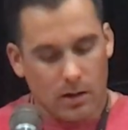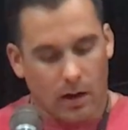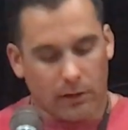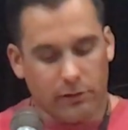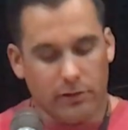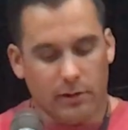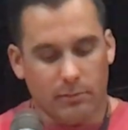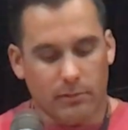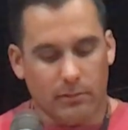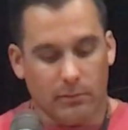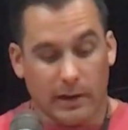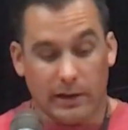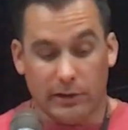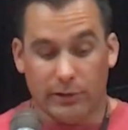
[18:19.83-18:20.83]
Other than
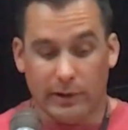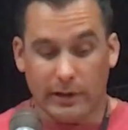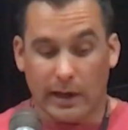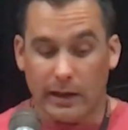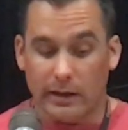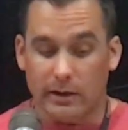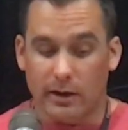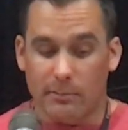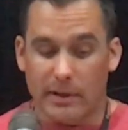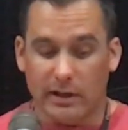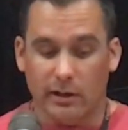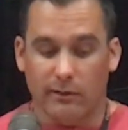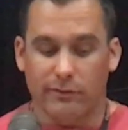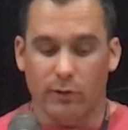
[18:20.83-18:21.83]
my hearing, I ended up
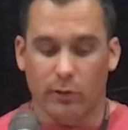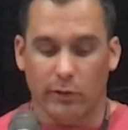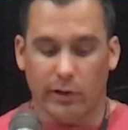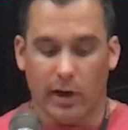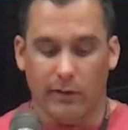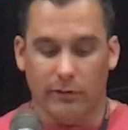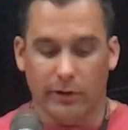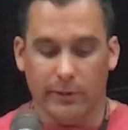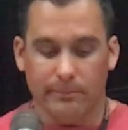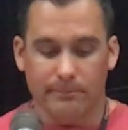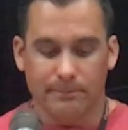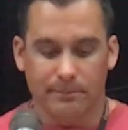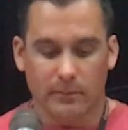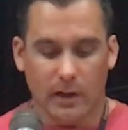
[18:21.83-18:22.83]
making a full recovery.
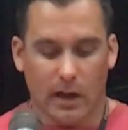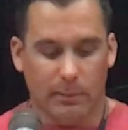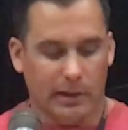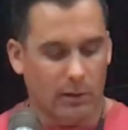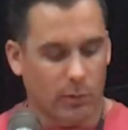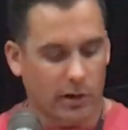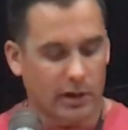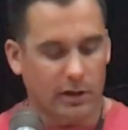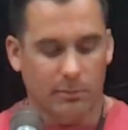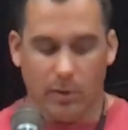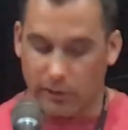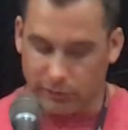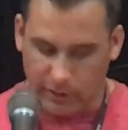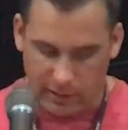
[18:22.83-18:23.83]
I began working in
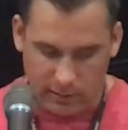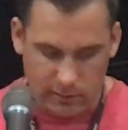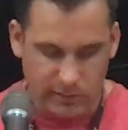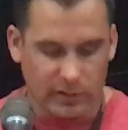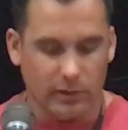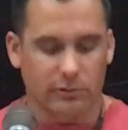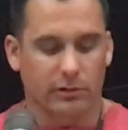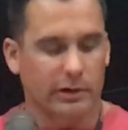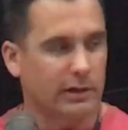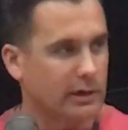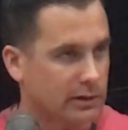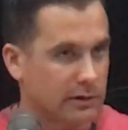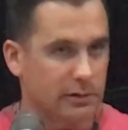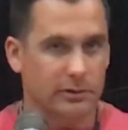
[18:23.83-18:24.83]
bars again, still
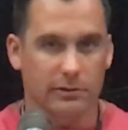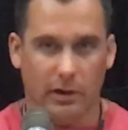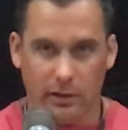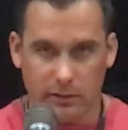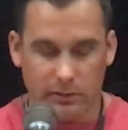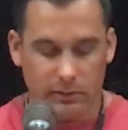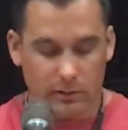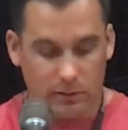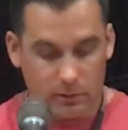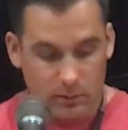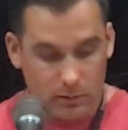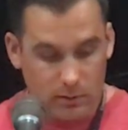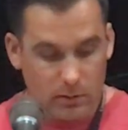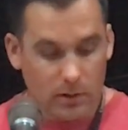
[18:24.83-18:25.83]
drinking and doing drugs.
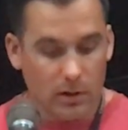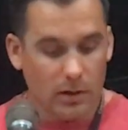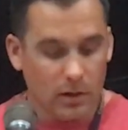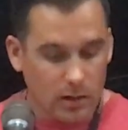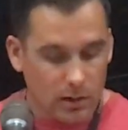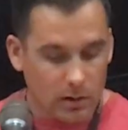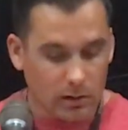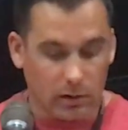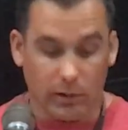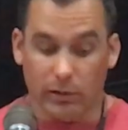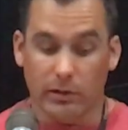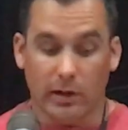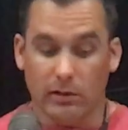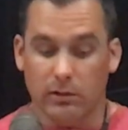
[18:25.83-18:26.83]

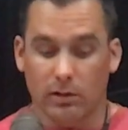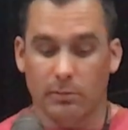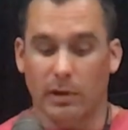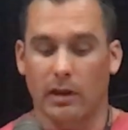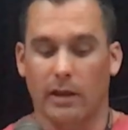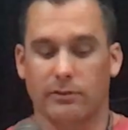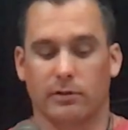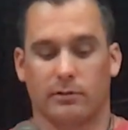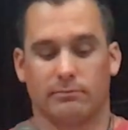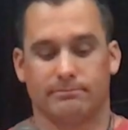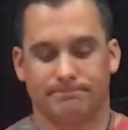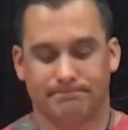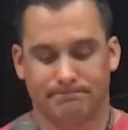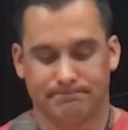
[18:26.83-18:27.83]
Clearly, I'd learned my lesson.
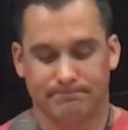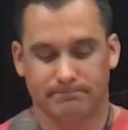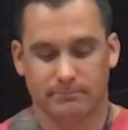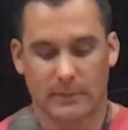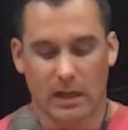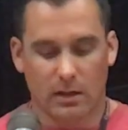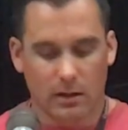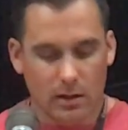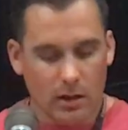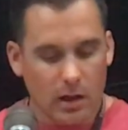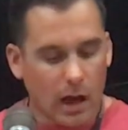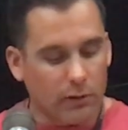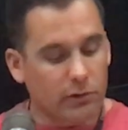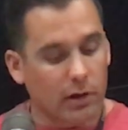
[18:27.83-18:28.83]

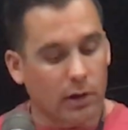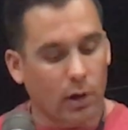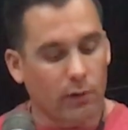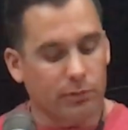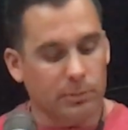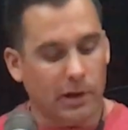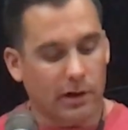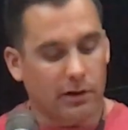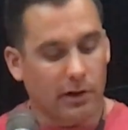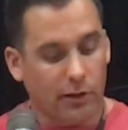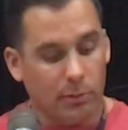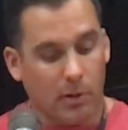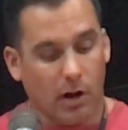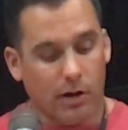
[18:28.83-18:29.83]
I was let go from yet
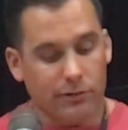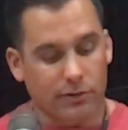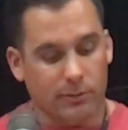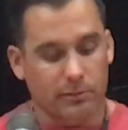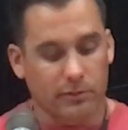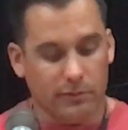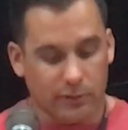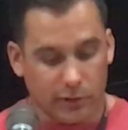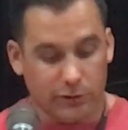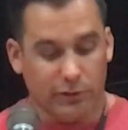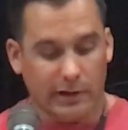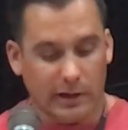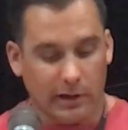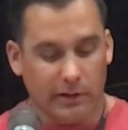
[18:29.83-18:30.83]
another bar for
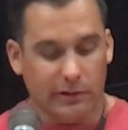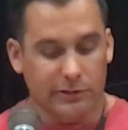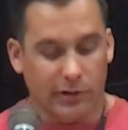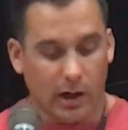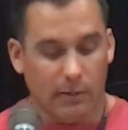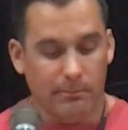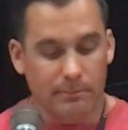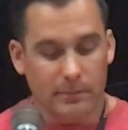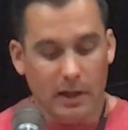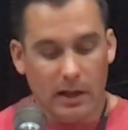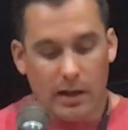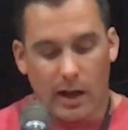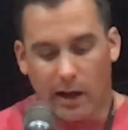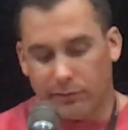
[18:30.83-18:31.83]
drinking on the job.
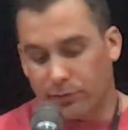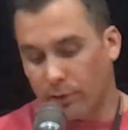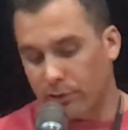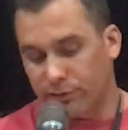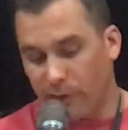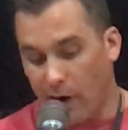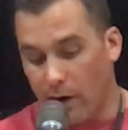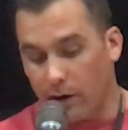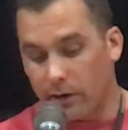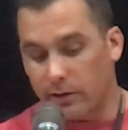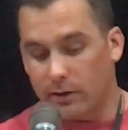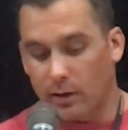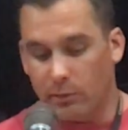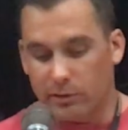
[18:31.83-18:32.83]
After I was fired,
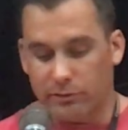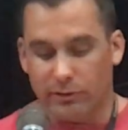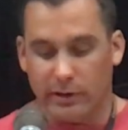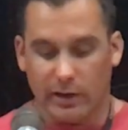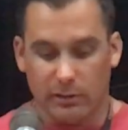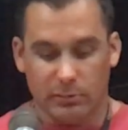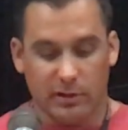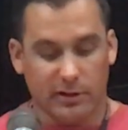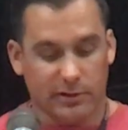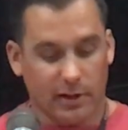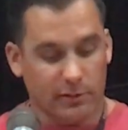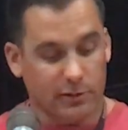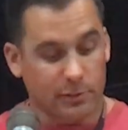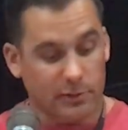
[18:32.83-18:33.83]
I went drinking because
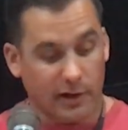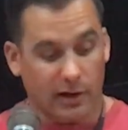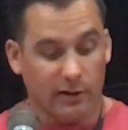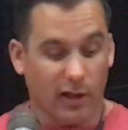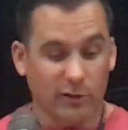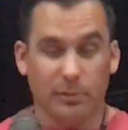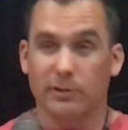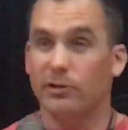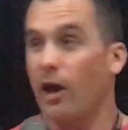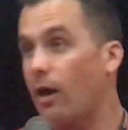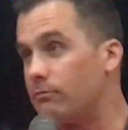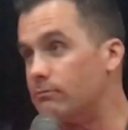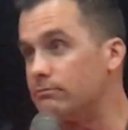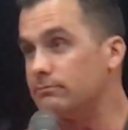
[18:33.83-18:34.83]
I was upset I lost my
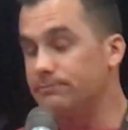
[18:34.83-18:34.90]
job.